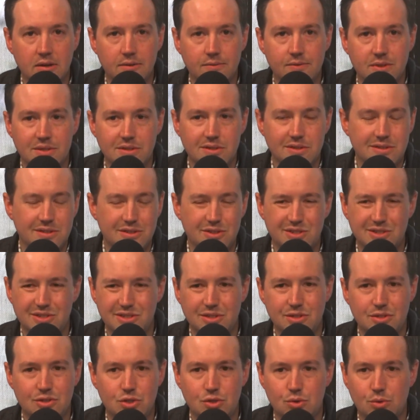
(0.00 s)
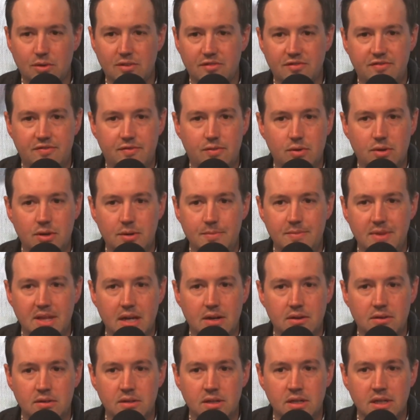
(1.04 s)
This is just a short form
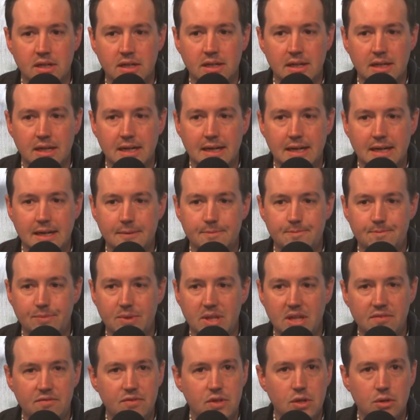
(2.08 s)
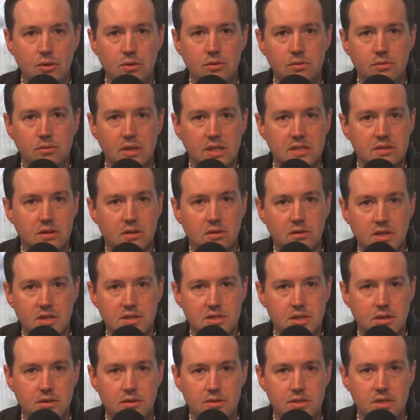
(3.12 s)
that'll give you, as our
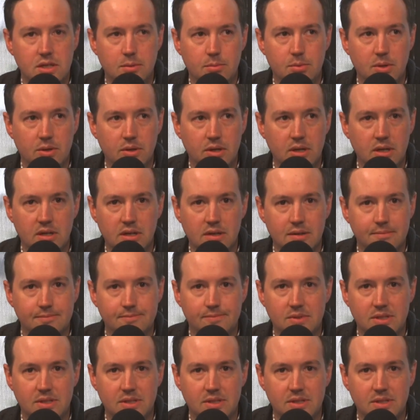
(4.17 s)
listeners, the ability to